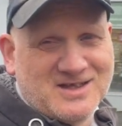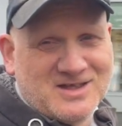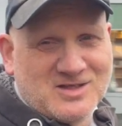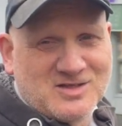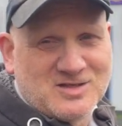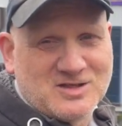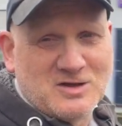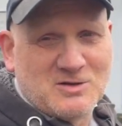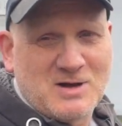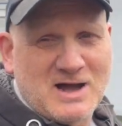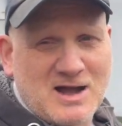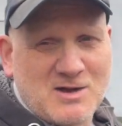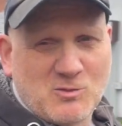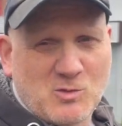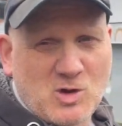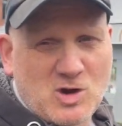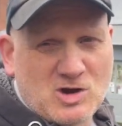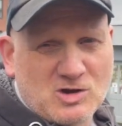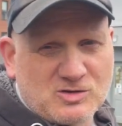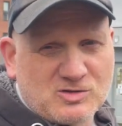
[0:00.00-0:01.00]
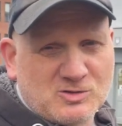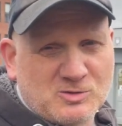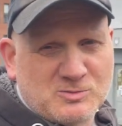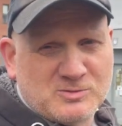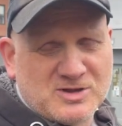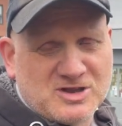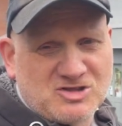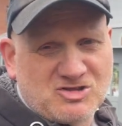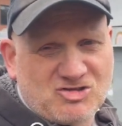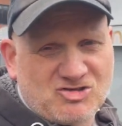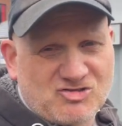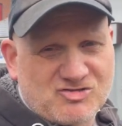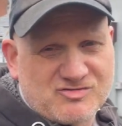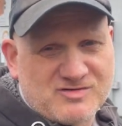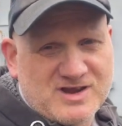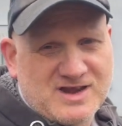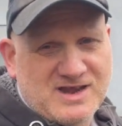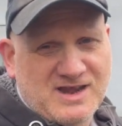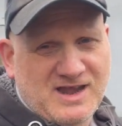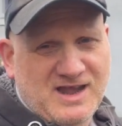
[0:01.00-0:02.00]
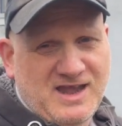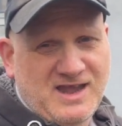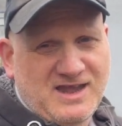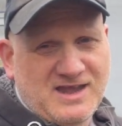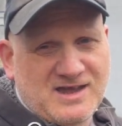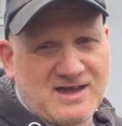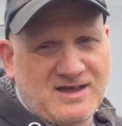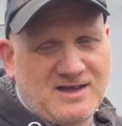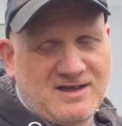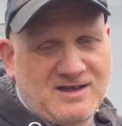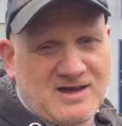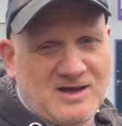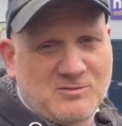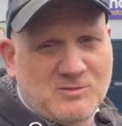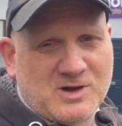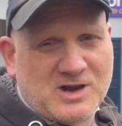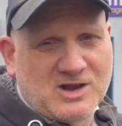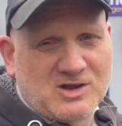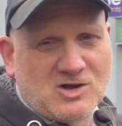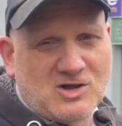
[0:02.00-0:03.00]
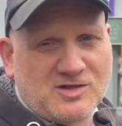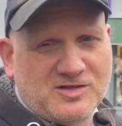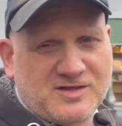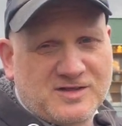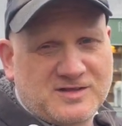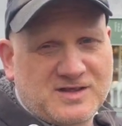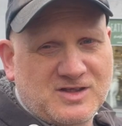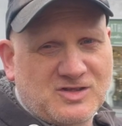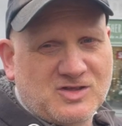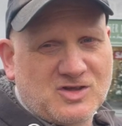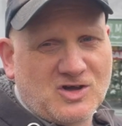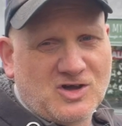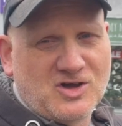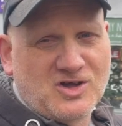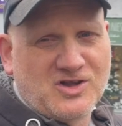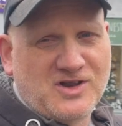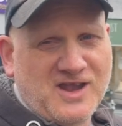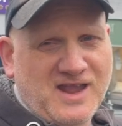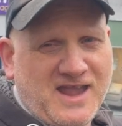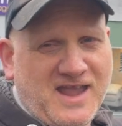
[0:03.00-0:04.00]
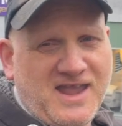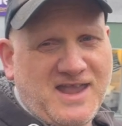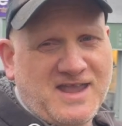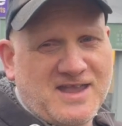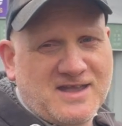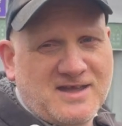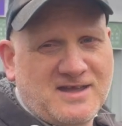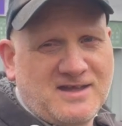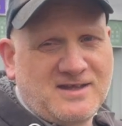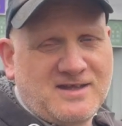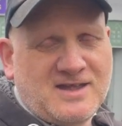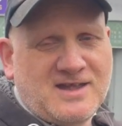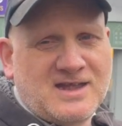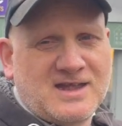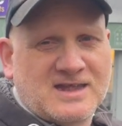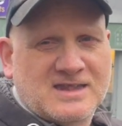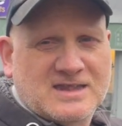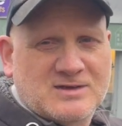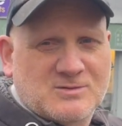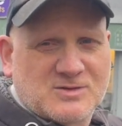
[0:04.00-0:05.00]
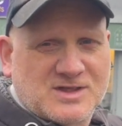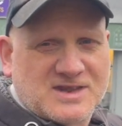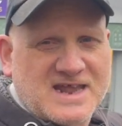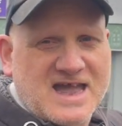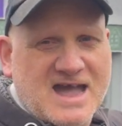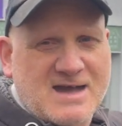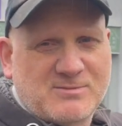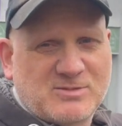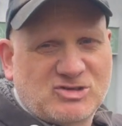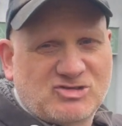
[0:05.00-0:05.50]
So I walked up this street here, and when I got to this corner here, there was an army